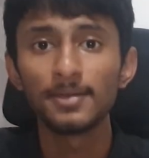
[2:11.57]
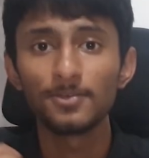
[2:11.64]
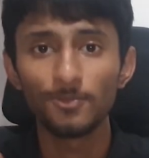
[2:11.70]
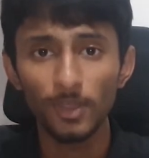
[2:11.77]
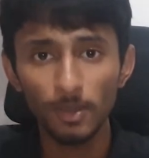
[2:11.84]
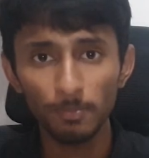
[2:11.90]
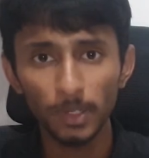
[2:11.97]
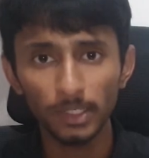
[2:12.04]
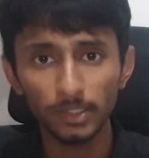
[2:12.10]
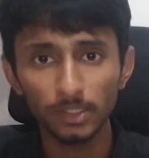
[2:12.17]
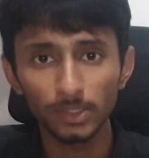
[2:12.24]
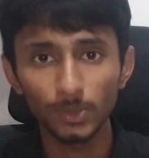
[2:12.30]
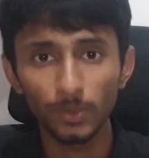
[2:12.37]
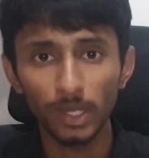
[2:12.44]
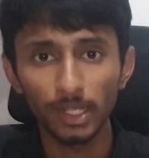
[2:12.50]

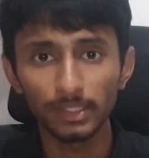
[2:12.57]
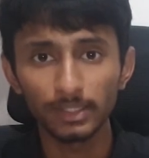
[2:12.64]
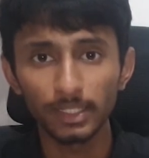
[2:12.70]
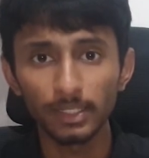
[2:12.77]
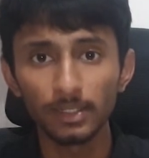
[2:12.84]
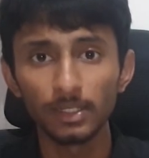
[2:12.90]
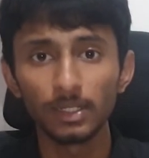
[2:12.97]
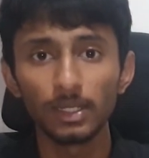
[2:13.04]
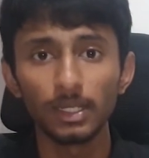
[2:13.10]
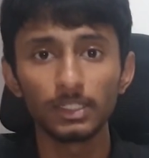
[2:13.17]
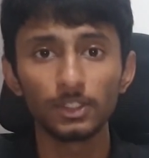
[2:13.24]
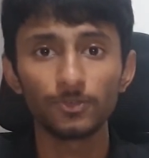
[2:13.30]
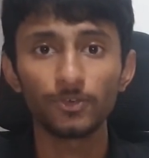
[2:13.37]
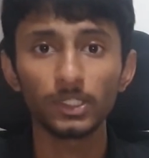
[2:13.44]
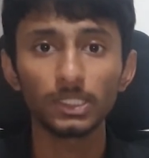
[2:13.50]
Wave-particle duality is
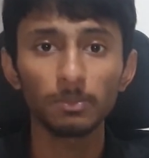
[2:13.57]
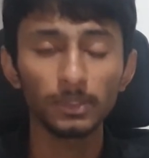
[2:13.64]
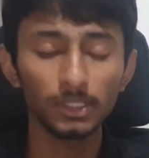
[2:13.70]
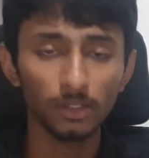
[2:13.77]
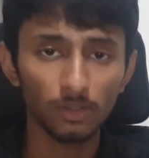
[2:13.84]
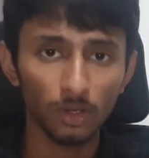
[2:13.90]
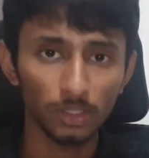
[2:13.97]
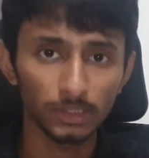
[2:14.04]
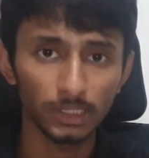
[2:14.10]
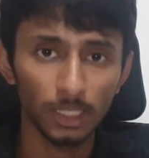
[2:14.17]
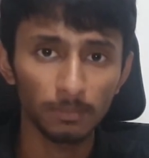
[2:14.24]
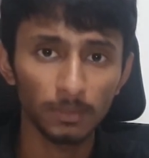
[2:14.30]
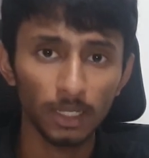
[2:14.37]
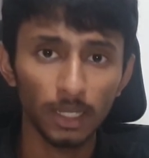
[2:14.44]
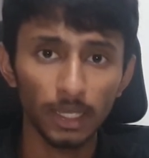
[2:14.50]
a fundamental
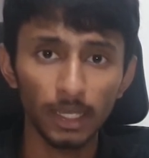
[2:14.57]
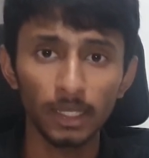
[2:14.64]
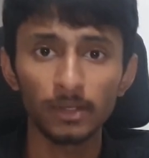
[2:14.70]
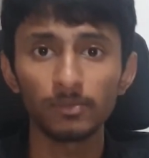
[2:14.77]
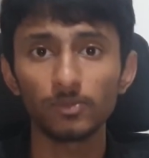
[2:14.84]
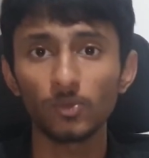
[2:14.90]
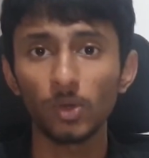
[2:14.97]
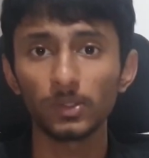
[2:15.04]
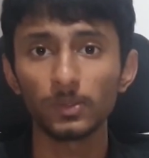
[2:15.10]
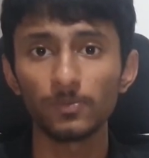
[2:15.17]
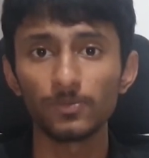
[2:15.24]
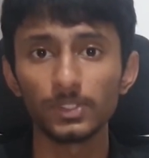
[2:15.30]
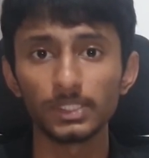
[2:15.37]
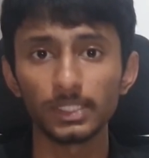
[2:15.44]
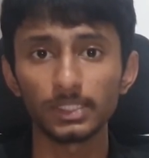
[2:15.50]
concept in quantum
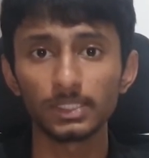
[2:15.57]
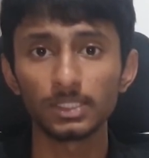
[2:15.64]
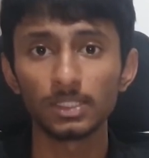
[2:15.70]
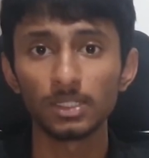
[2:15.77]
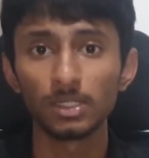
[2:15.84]
physics.